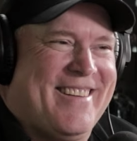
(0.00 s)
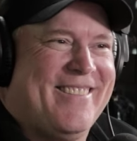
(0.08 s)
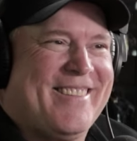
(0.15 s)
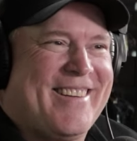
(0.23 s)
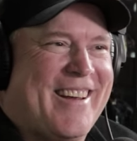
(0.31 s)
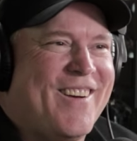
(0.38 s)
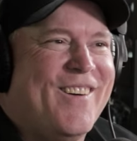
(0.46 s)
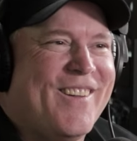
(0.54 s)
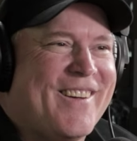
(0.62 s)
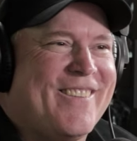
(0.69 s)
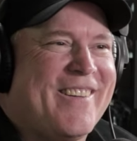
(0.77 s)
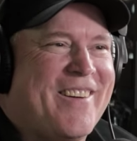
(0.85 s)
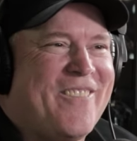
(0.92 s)
He was like, oh,
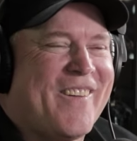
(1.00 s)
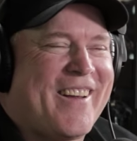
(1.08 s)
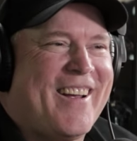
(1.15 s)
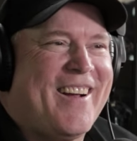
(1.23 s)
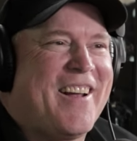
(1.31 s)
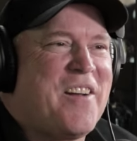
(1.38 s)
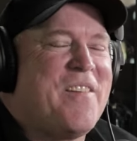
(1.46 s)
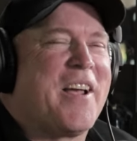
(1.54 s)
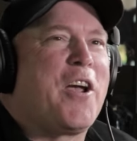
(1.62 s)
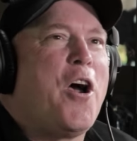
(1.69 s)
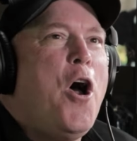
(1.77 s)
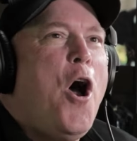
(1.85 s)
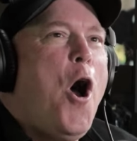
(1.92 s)
look what I'm working on. I'm like,
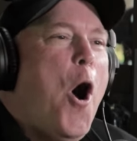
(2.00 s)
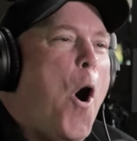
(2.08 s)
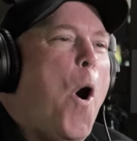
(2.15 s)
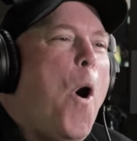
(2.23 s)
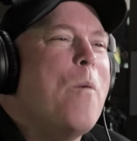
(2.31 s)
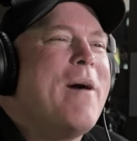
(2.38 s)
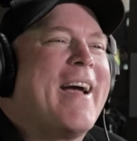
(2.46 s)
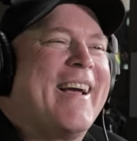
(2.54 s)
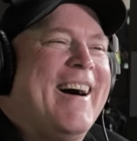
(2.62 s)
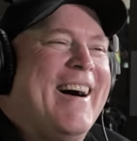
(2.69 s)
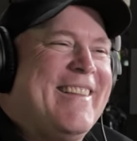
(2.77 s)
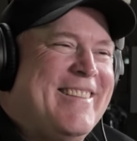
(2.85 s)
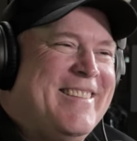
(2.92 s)
oh my
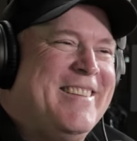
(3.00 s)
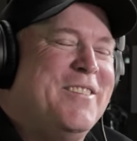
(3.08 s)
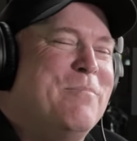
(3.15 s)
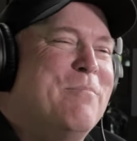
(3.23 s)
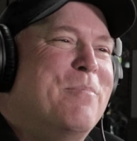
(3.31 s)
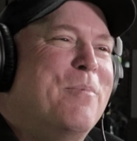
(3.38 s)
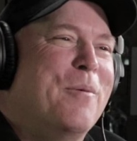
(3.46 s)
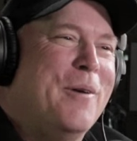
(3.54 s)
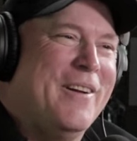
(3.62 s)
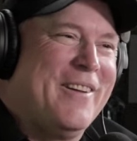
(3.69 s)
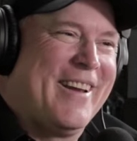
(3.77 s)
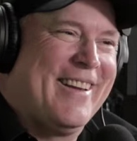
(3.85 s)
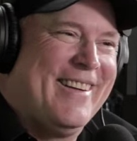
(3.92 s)
God, this is
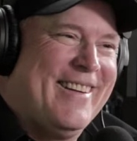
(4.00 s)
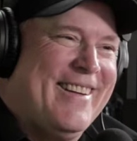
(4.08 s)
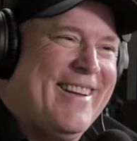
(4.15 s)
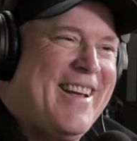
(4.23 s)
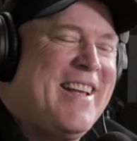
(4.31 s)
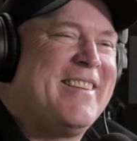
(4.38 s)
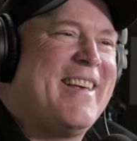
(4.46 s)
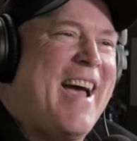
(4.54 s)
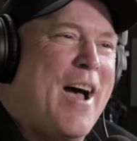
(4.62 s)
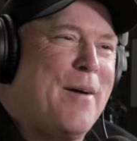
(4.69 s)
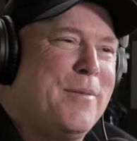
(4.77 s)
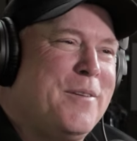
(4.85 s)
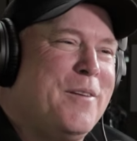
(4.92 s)
brilliant. Yeah. It's
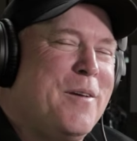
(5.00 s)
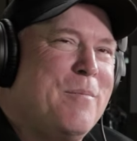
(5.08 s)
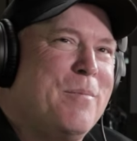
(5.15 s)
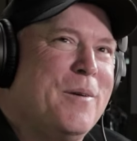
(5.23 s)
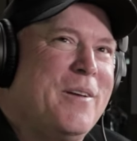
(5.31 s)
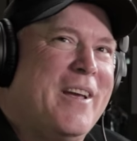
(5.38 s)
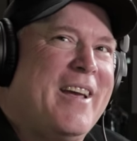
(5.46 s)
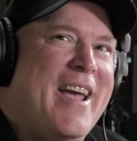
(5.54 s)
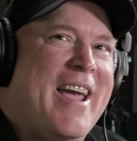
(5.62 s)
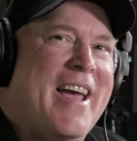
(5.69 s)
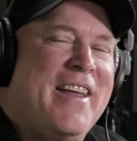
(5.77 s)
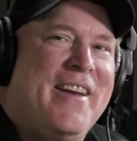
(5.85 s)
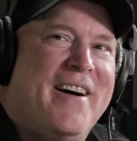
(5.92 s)
absolutely brilliant.
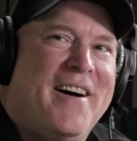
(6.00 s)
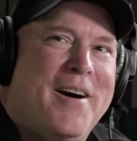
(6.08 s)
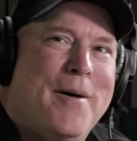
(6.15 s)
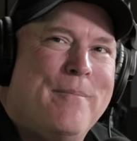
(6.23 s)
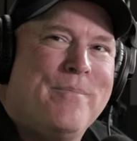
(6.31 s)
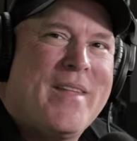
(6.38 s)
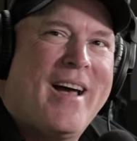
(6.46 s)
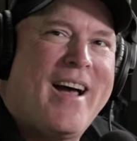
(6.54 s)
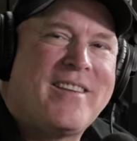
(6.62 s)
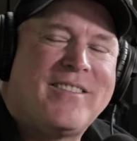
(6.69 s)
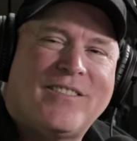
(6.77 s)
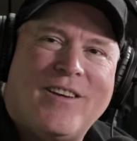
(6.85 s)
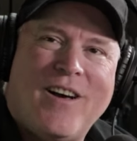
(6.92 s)
And I
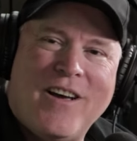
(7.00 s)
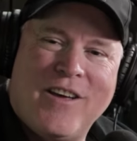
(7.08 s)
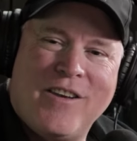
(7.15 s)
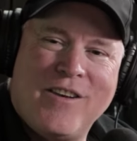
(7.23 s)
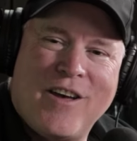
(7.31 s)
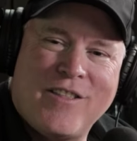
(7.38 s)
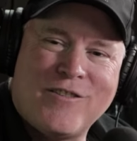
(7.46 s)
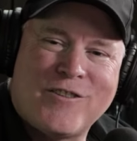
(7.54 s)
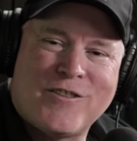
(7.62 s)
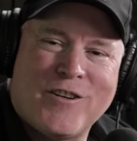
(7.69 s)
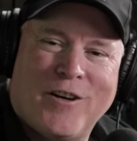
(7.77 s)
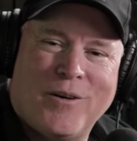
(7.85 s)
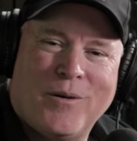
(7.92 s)
saw another
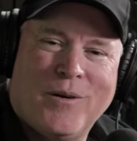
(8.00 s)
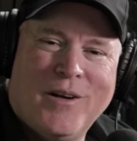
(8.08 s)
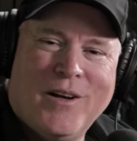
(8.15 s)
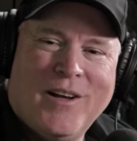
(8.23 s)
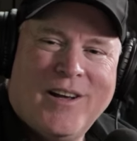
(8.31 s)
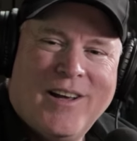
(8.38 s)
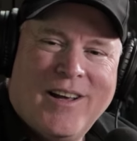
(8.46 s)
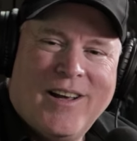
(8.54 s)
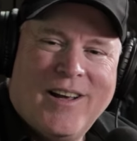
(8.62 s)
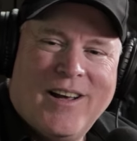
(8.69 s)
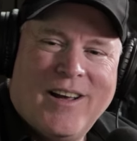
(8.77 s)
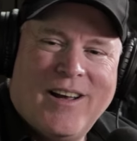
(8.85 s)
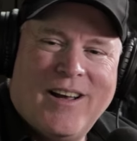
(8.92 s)
show.
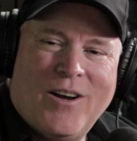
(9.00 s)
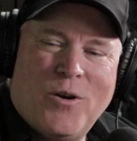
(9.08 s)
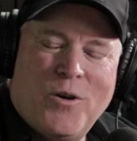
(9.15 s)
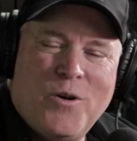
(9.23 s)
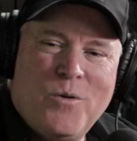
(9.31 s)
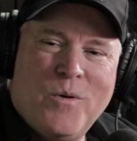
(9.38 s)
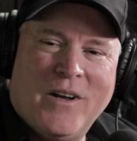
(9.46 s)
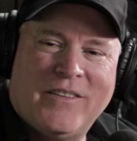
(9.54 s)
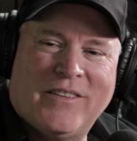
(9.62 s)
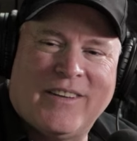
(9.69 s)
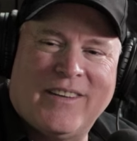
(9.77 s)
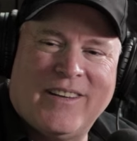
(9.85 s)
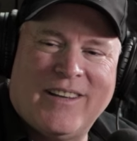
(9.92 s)
Oh, who was
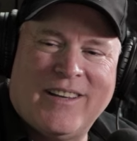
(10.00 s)
it?